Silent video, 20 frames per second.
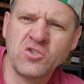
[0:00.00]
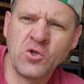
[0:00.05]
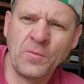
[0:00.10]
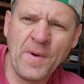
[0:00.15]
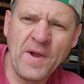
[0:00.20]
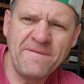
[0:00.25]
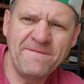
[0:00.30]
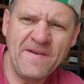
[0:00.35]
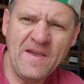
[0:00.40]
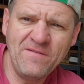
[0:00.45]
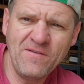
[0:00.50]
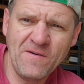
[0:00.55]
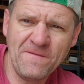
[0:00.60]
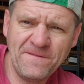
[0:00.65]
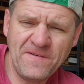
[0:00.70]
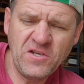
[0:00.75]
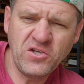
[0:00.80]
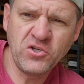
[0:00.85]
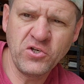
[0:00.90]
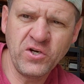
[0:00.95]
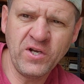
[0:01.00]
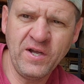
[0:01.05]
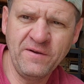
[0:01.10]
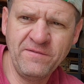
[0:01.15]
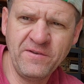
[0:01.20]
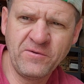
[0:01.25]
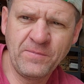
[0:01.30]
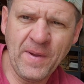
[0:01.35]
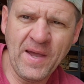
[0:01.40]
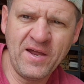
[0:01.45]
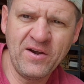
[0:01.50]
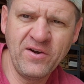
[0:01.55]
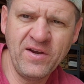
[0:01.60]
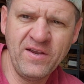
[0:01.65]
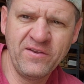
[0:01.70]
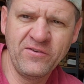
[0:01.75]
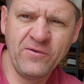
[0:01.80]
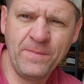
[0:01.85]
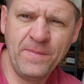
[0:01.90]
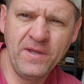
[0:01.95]
my favorite feature of this battery
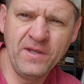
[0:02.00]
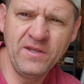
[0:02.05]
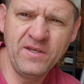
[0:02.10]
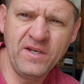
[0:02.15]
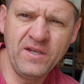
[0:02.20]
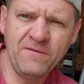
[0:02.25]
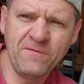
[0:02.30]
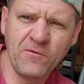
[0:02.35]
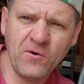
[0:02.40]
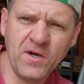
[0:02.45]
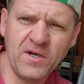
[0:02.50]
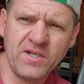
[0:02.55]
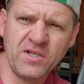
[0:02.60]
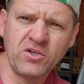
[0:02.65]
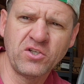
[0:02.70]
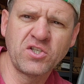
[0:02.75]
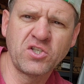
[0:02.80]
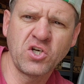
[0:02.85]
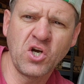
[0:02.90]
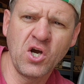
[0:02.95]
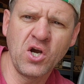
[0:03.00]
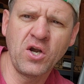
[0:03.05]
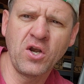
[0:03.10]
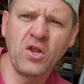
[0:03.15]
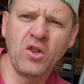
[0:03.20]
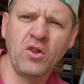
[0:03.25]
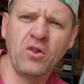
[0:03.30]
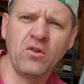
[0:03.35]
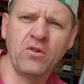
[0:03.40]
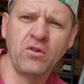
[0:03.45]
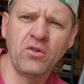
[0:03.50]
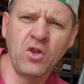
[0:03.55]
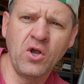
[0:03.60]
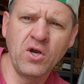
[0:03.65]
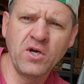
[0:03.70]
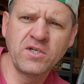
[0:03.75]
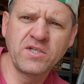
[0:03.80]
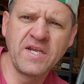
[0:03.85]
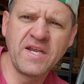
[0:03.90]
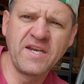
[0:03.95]
is the ability for it to start
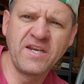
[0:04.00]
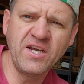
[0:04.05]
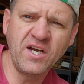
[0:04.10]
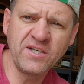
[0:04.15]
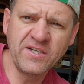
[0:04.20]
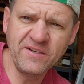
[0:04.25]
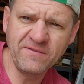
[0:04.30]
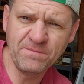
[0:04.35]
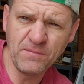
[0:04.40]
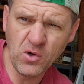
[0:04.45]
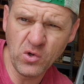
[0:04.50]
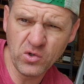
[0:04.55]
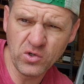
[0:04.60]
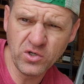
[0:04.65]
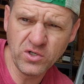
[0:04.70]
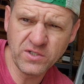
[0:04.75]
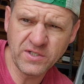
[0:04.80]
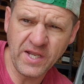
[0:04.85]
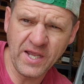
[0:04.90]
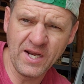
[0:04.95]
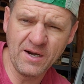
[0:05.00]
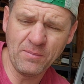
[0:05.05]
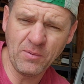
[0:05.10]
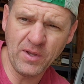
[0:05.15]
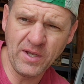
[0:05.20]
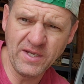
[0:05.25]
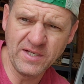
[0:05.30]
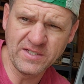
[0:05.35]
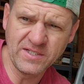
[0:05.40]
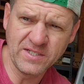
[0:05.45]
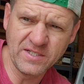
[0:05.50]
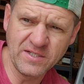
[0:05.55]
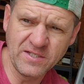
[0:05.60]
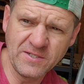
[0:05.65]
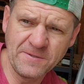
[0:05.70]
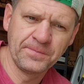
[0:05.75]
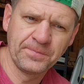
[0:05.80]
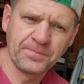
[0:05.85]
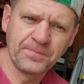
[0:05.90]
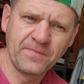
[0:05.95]
large inductive motors and appliances
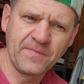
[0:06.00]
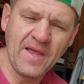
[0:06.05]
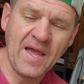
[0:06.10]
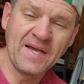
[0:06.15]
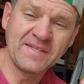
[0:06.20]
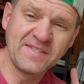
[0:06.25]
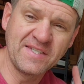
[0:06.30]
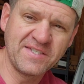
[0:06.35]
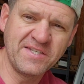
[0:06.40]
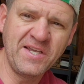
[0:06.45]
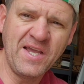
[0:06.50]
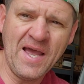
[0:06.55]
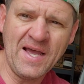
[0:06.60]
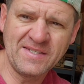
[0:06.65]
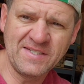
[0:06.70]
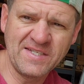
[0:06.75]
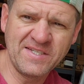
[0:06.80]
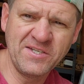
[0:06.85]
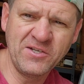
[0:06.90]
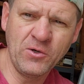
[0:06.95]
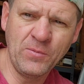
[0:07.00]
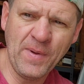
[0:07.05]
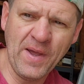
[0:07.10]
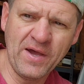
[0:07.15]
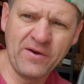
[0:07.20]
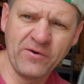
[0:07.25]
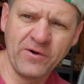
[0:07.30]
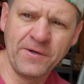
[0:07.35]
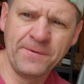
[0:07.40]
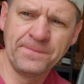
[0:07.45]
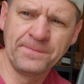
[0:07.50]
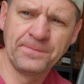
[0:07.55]
as a single battery.